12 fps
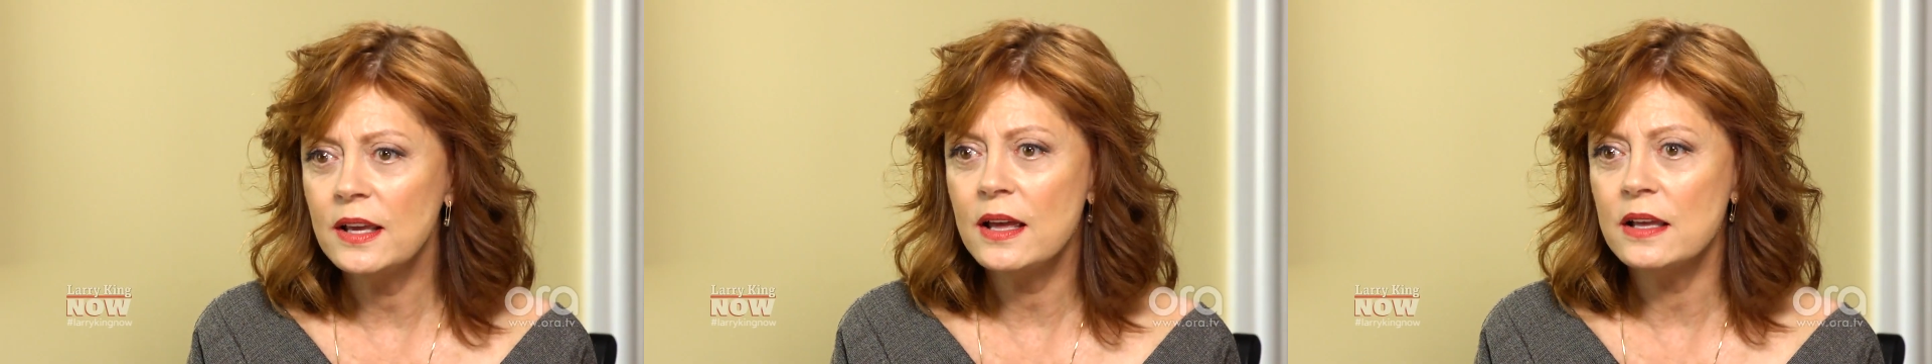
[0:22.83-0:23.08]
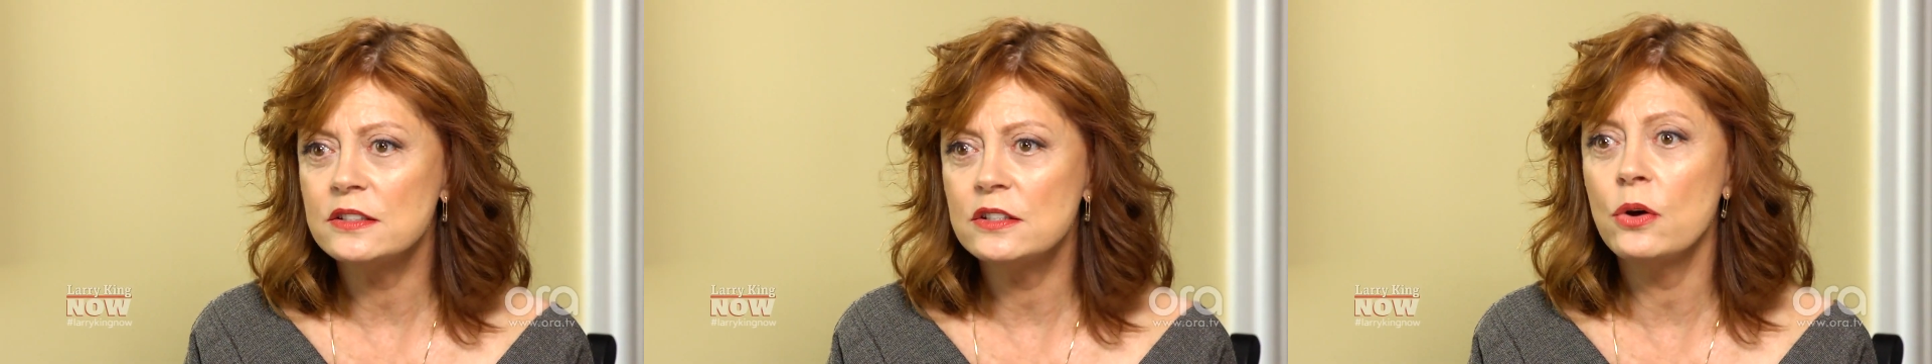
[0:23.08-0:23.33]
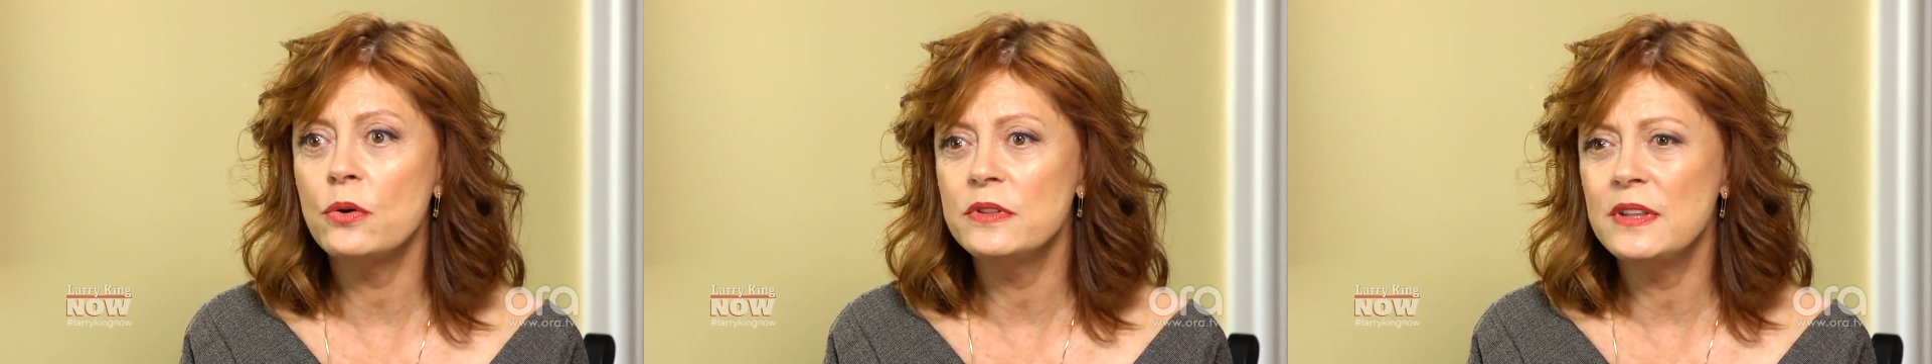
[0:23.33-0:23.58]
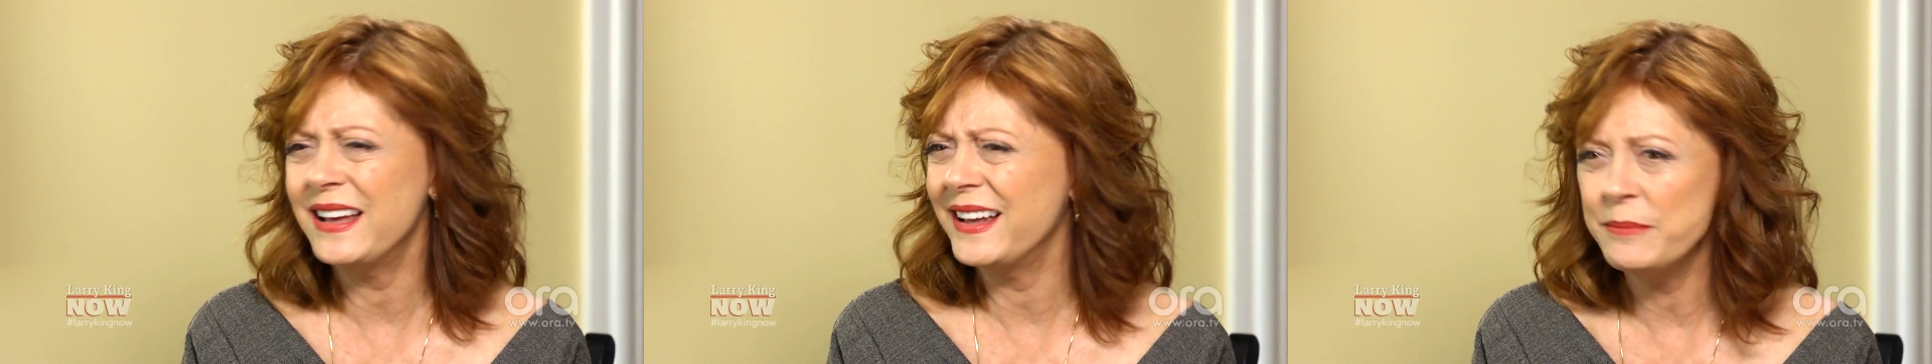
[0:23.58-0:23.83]
yeah.
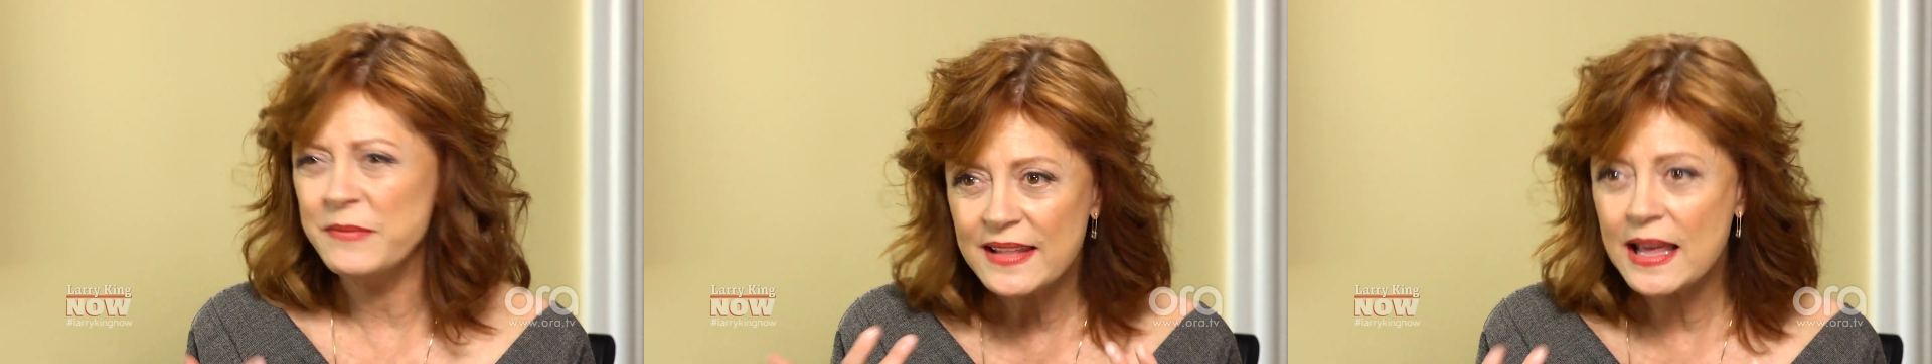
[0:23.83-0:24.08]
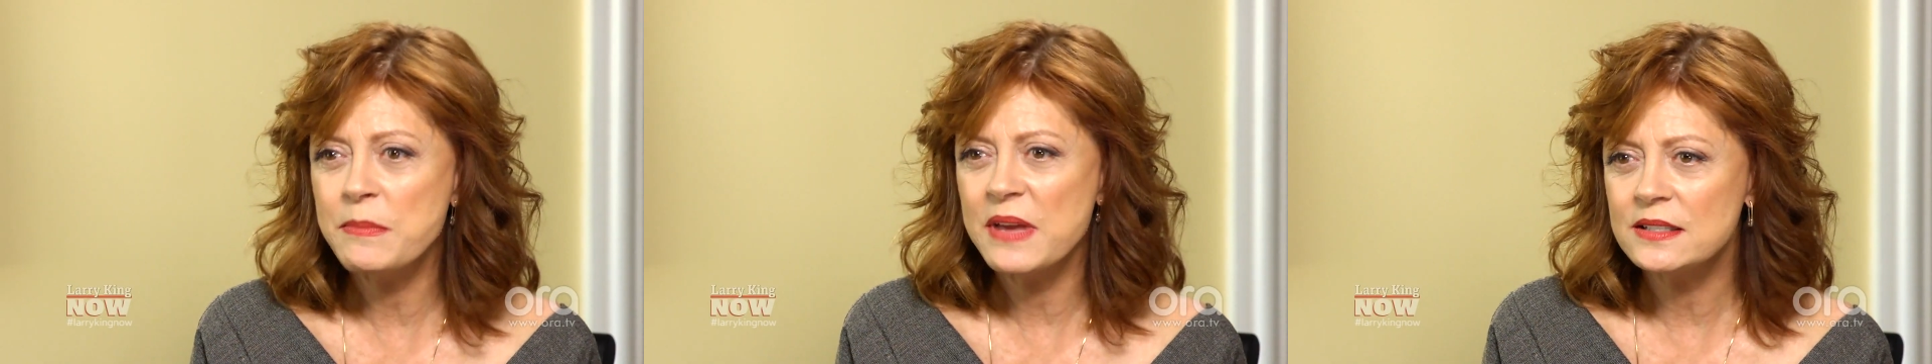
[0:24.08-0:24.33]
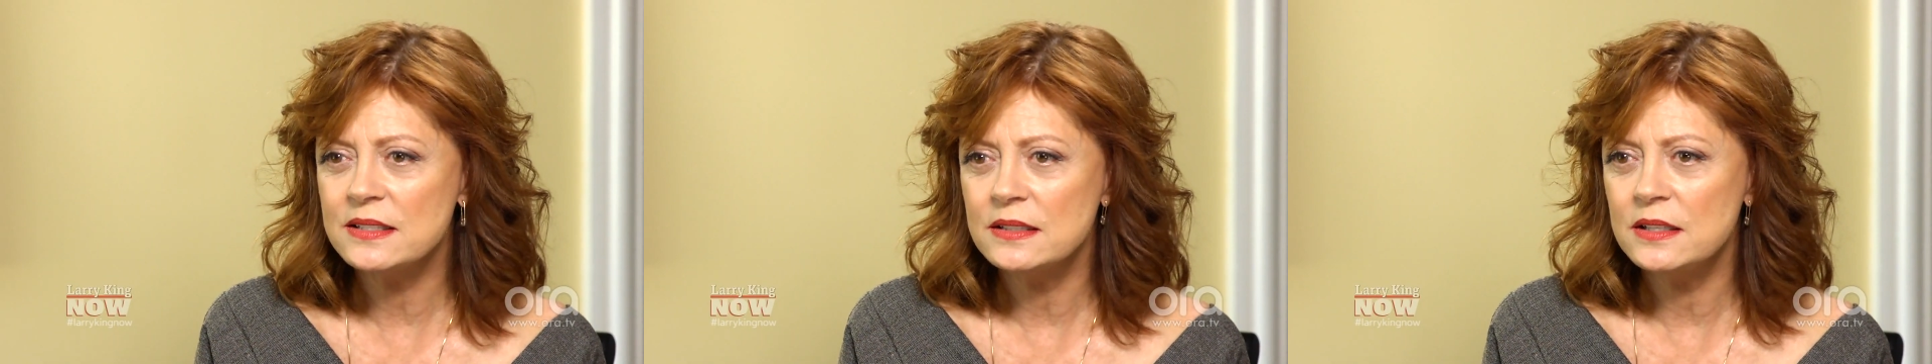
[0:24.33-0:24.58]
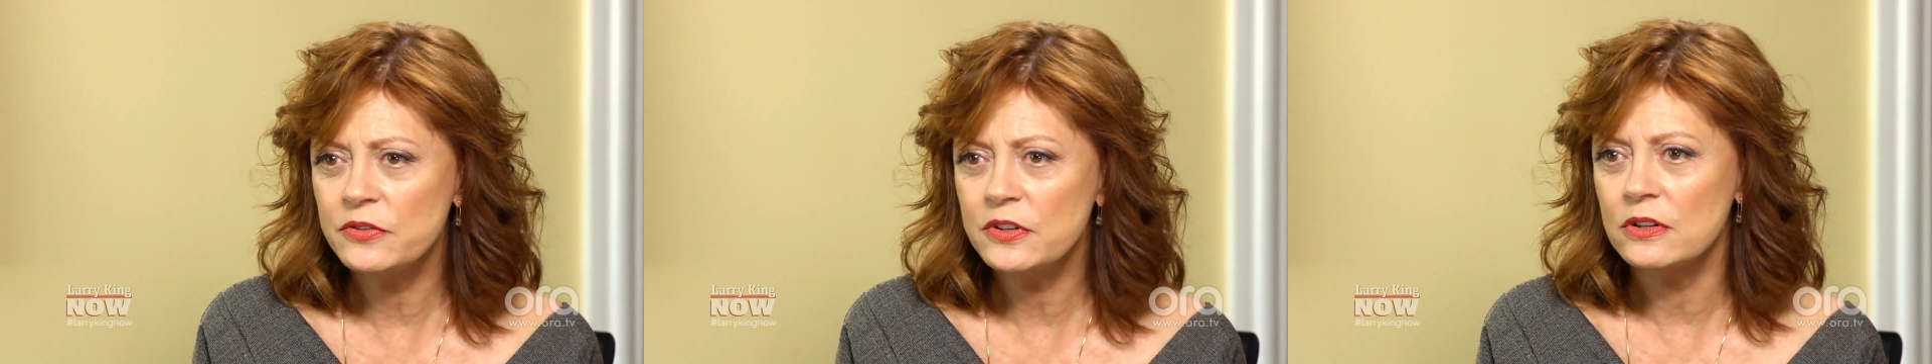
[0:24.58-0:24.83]
So, I mean, that makes it
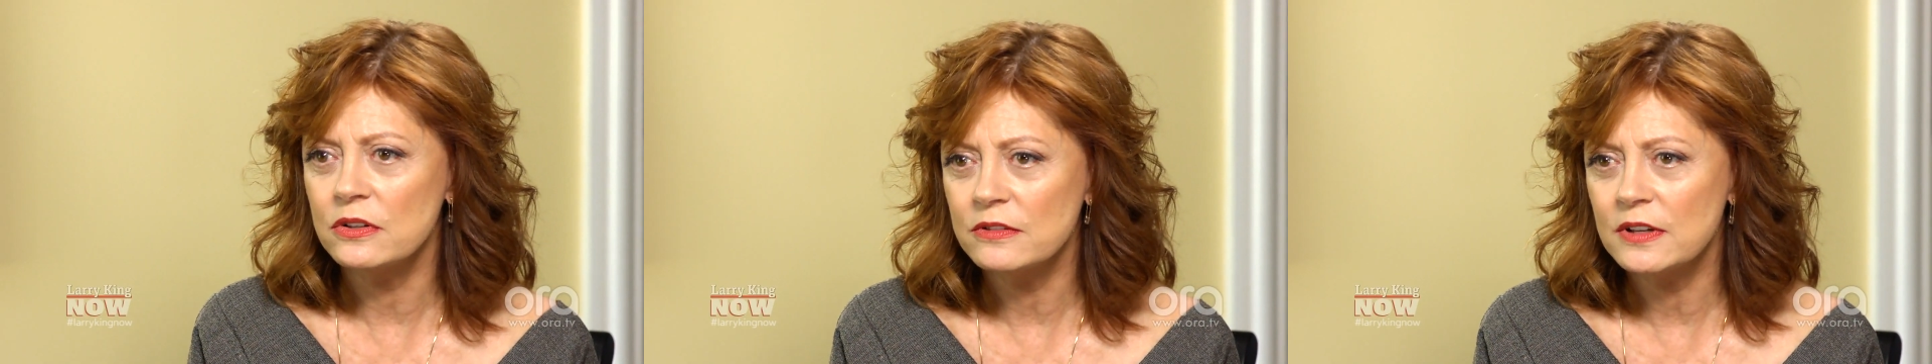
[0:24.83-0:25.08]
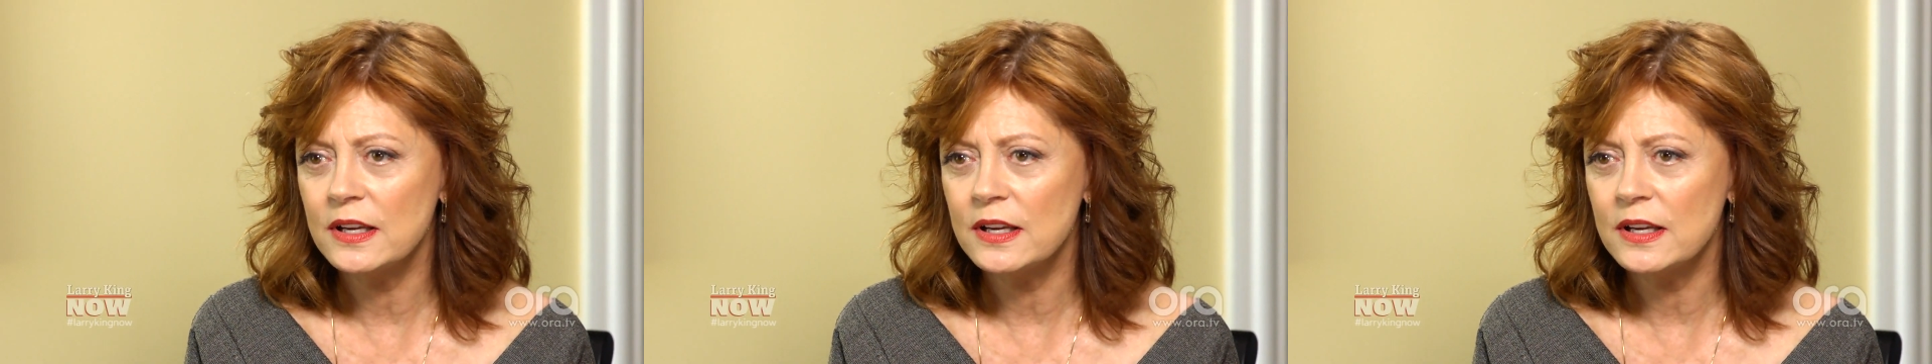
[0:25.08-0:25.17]
difficult,